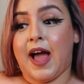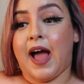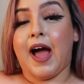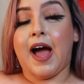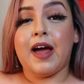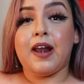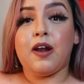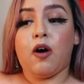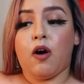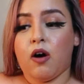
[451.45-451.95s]

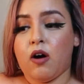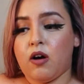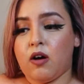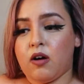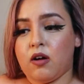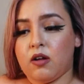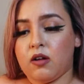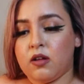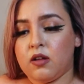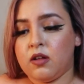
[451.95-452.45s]
at
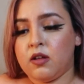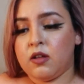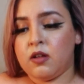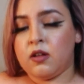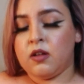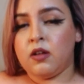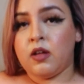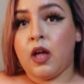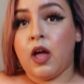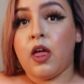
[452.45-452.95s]
all,
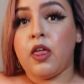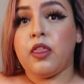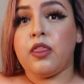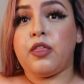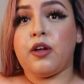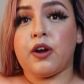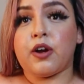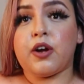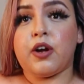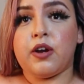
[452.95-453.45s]

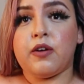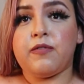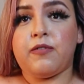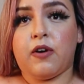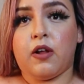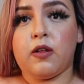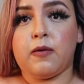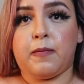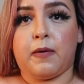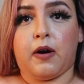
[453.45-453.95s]
they're gonna
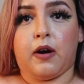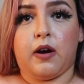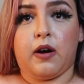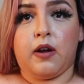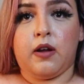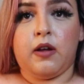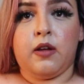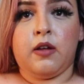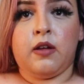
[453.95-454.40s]
fall apart.